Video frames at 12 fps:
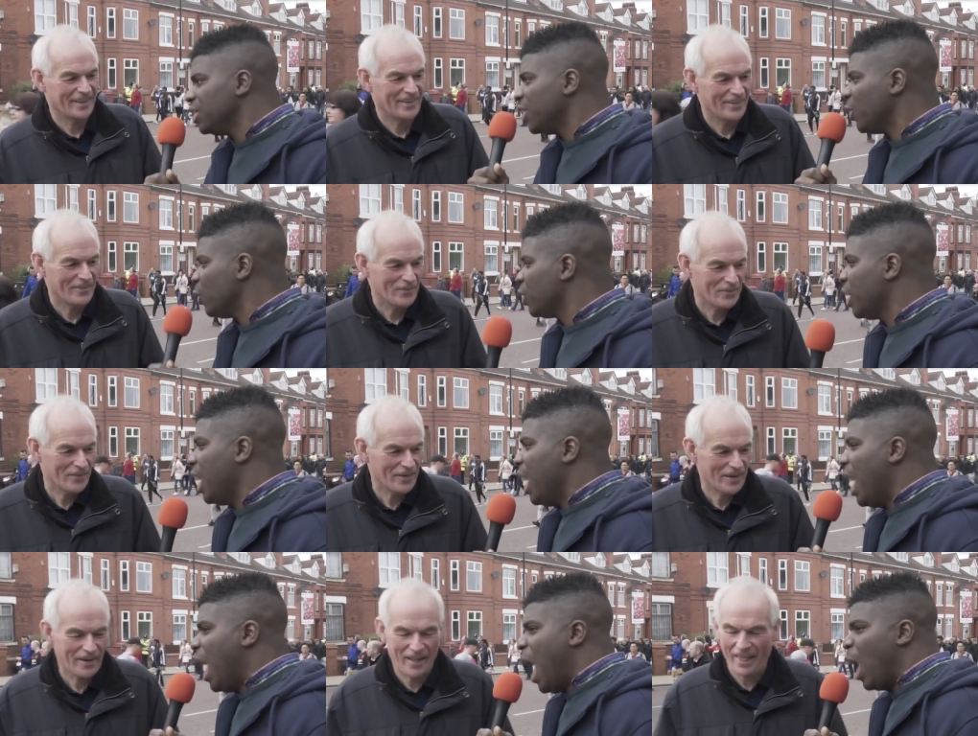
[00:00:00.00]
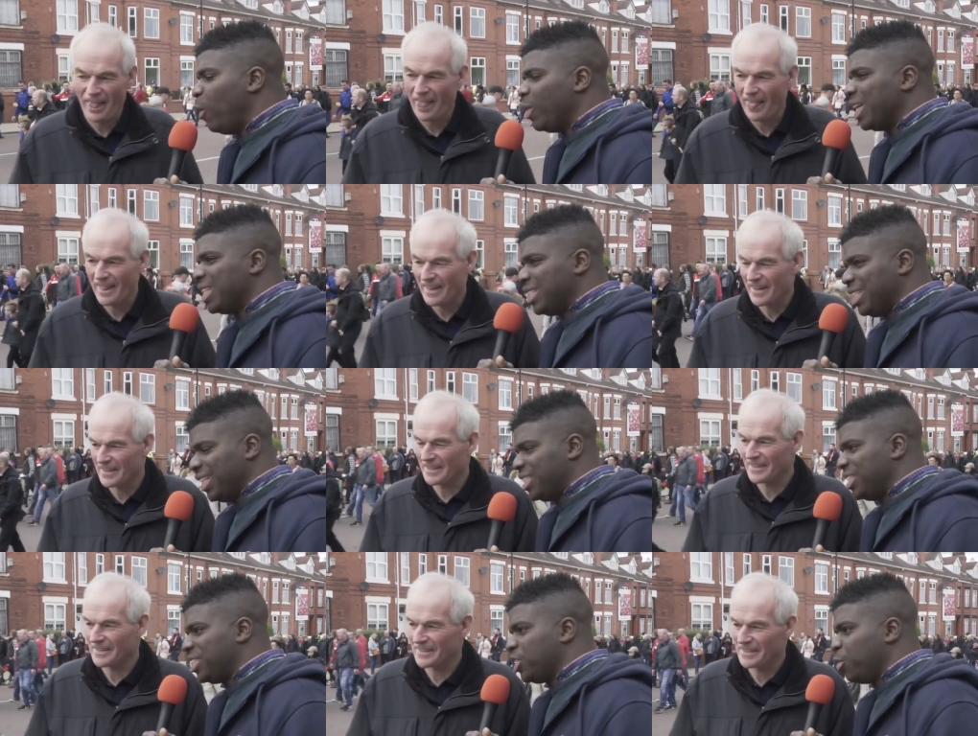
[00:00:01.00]
Speaker 1: Donald, how many
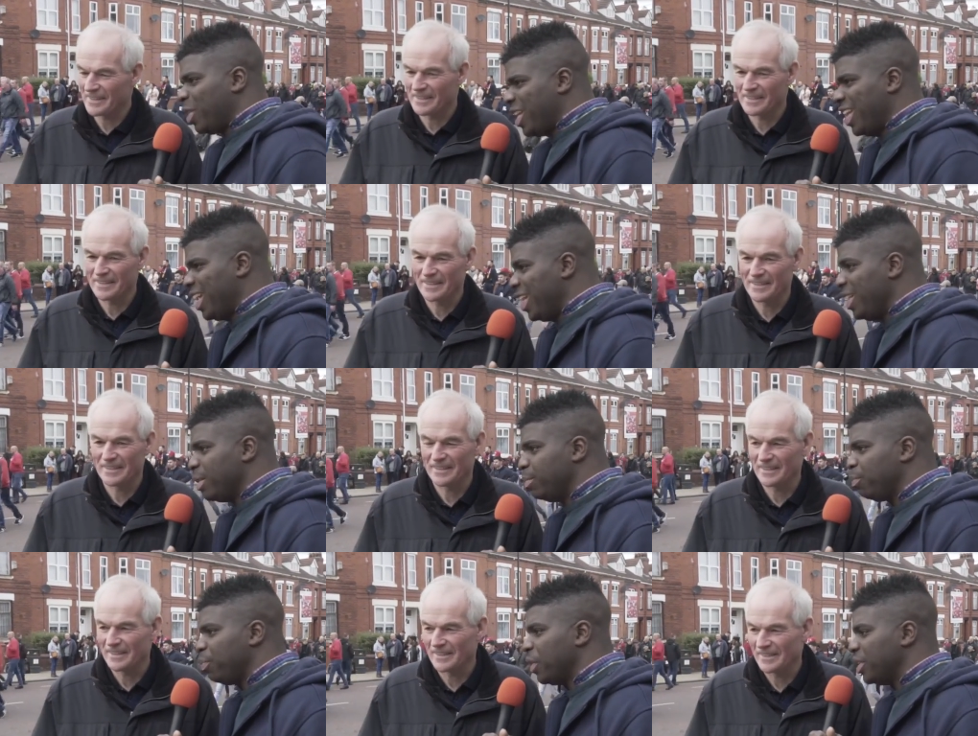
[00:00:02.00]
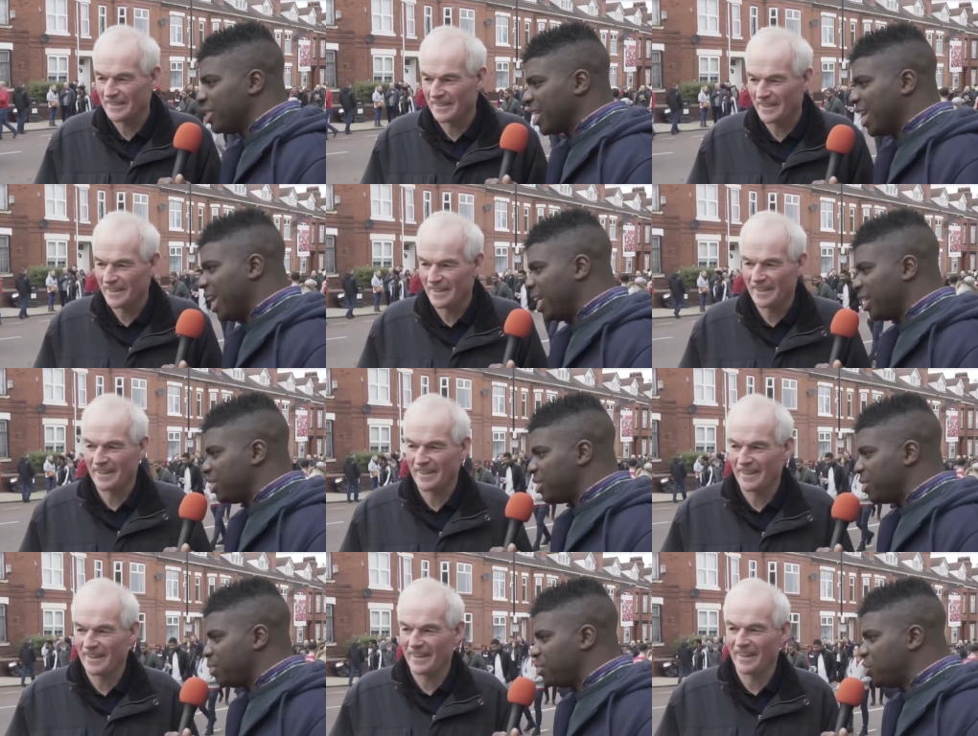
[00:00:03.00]
chances do we need to get
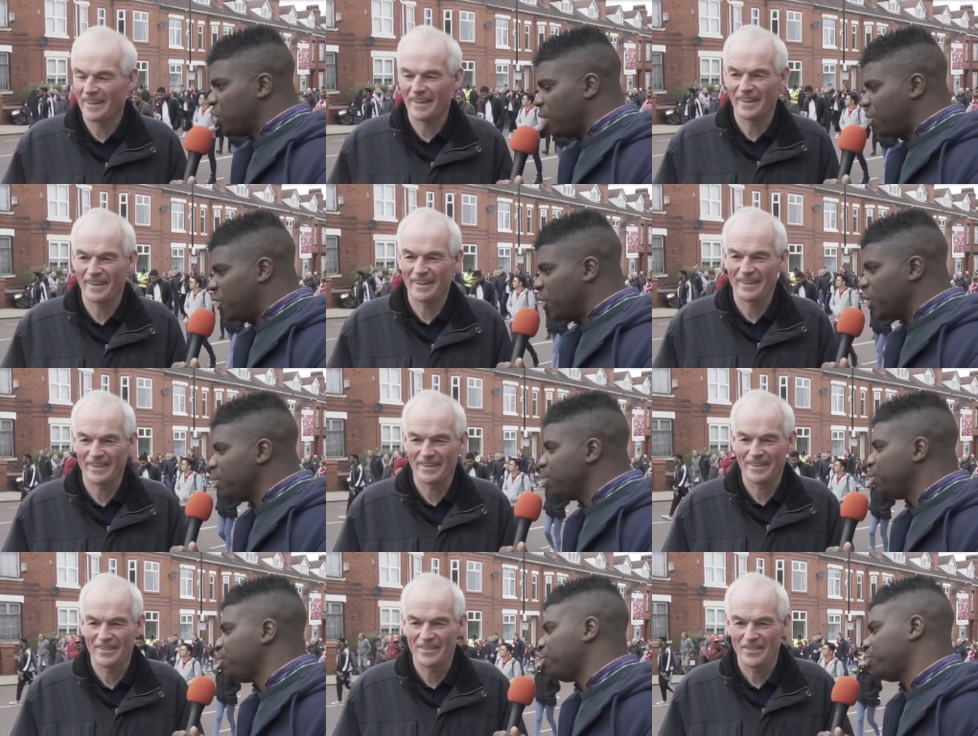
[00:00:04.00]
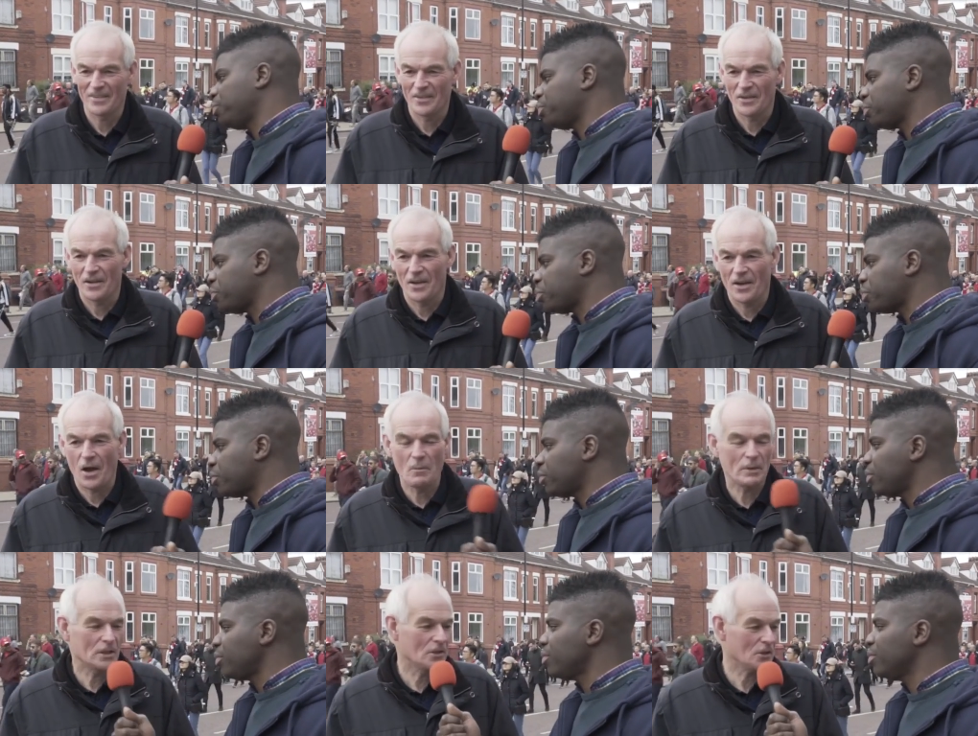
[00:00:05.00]
top four?
Speaker 2: How
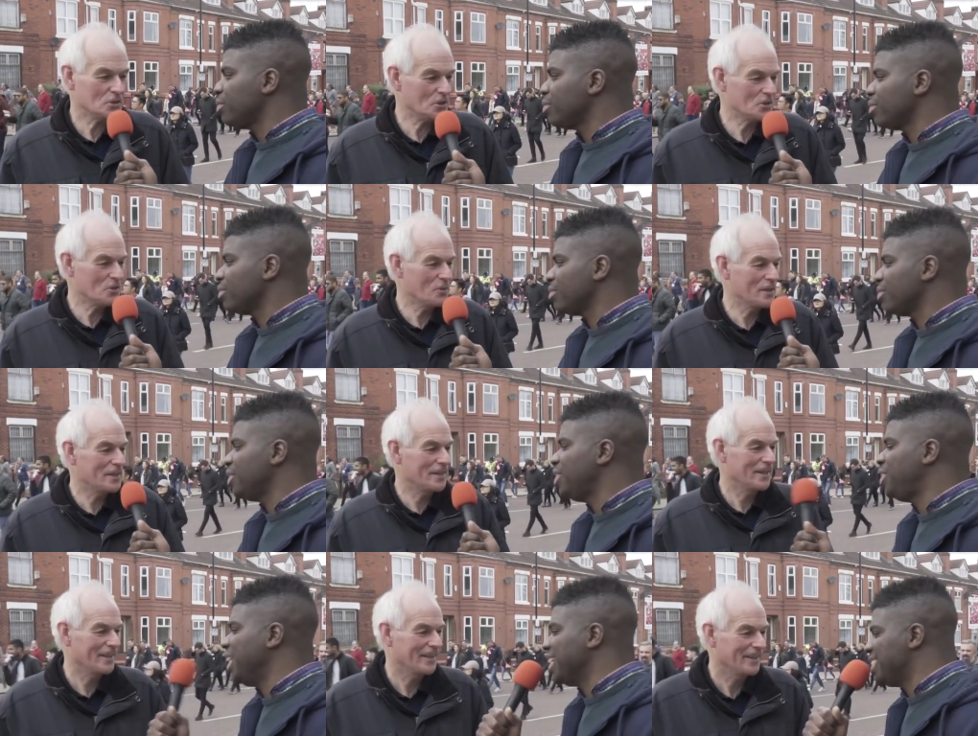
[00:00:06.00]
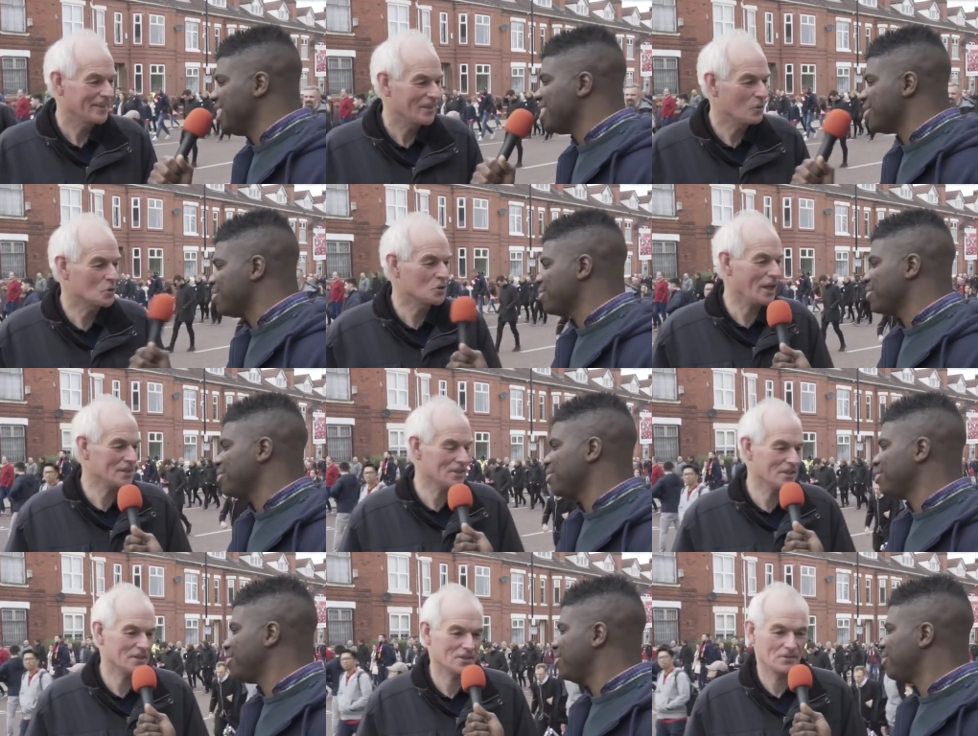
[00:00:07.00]
many touches do we need? Chances. Oh,
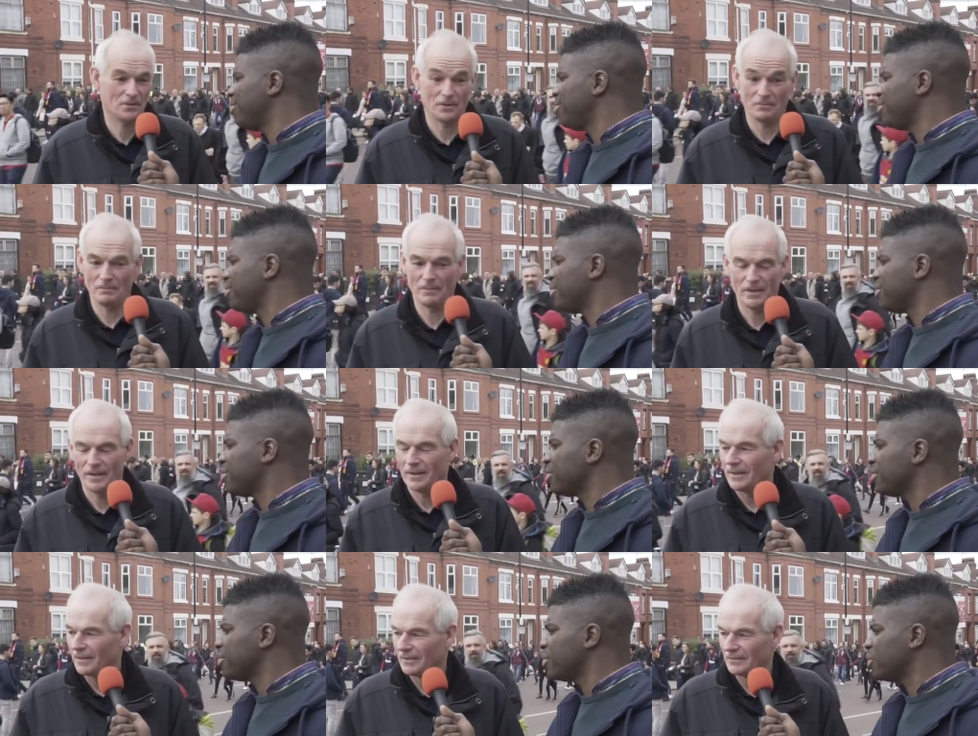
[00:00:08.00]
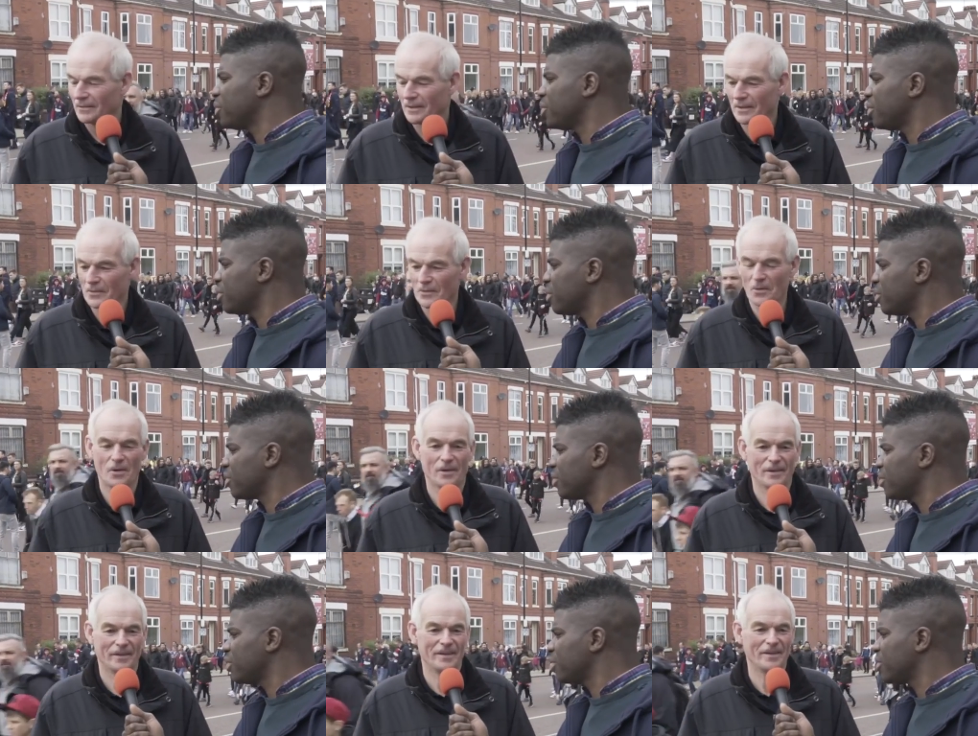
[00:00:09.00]
chances. Well, I don't know.
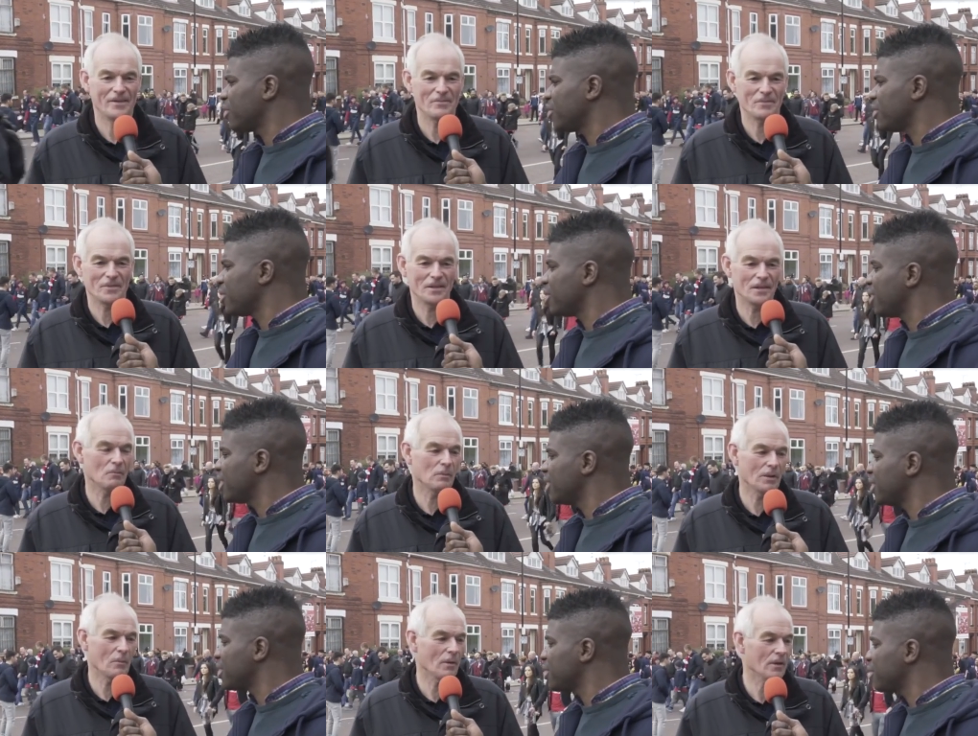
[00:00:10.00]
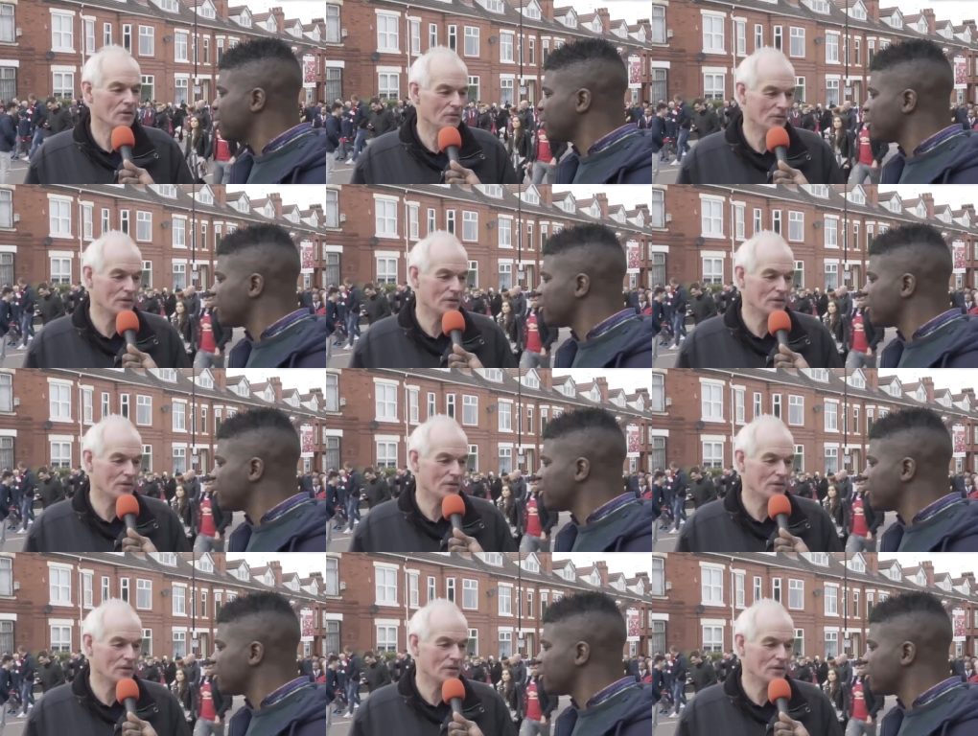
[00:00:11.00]
Um, they didn't play well enough